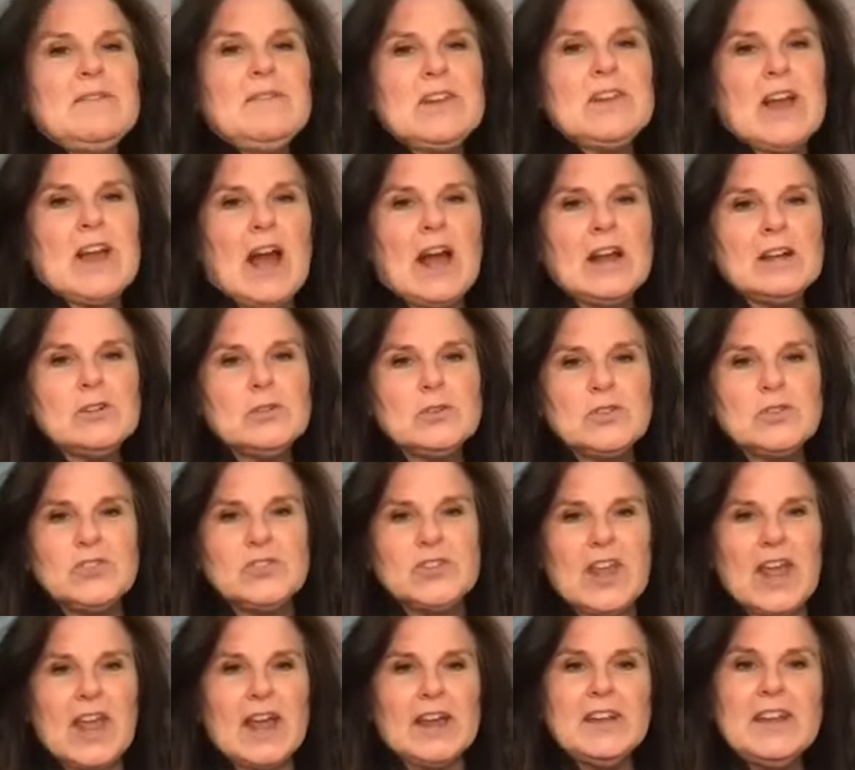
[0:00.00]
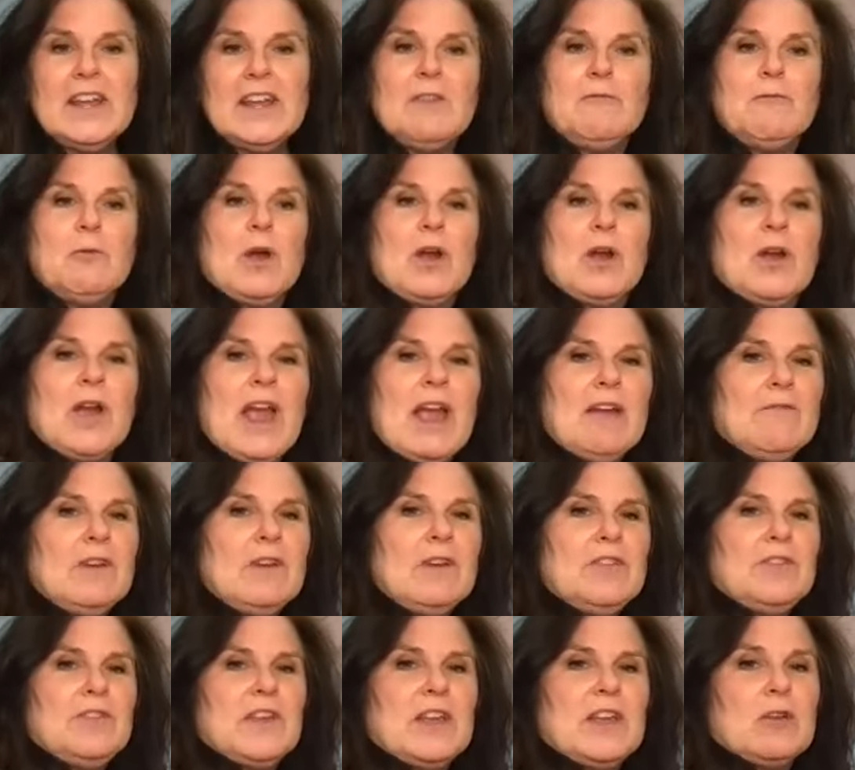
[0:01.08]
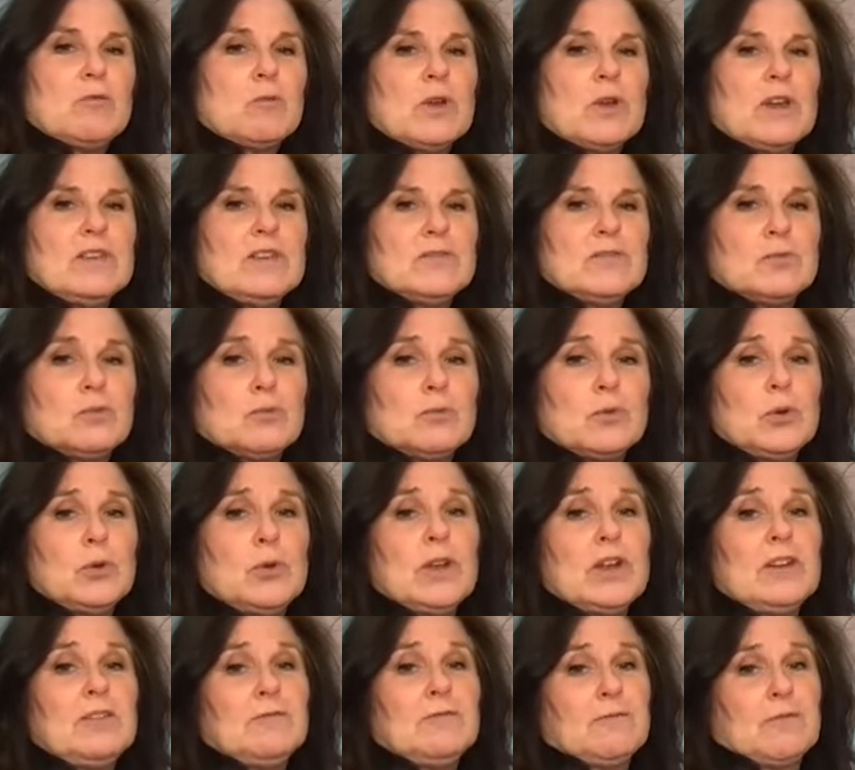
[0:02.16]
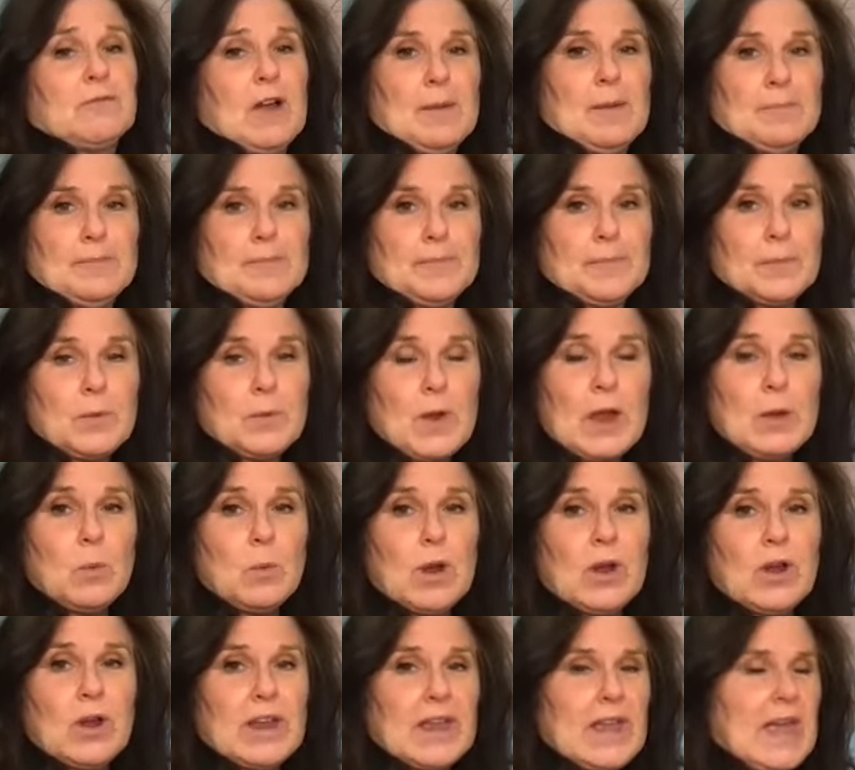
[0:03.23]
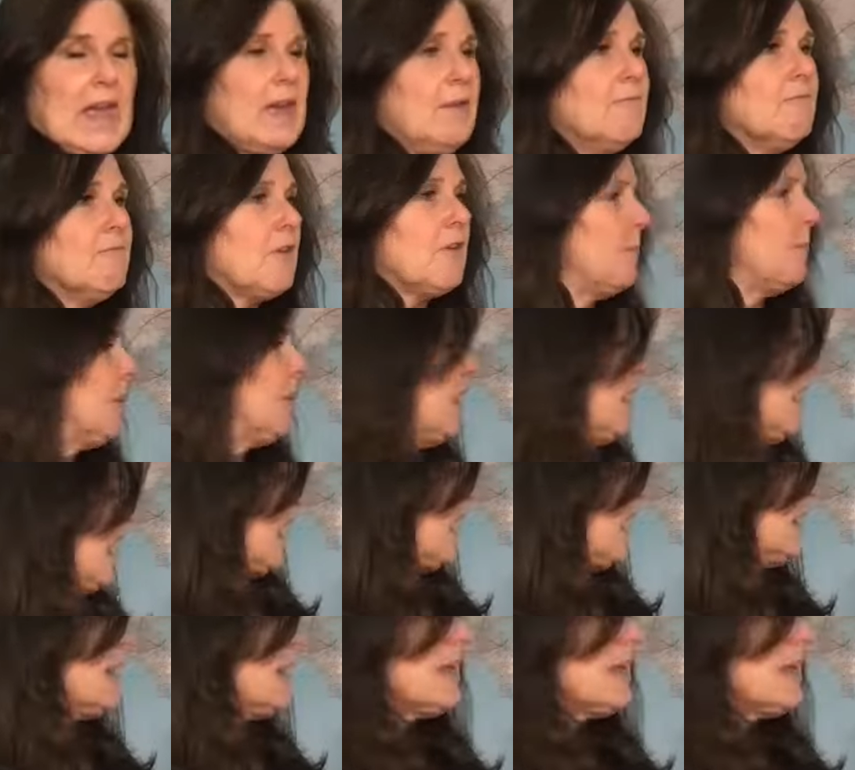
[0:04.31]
of an understanding of where everything is rooted from, right? Where it came from. And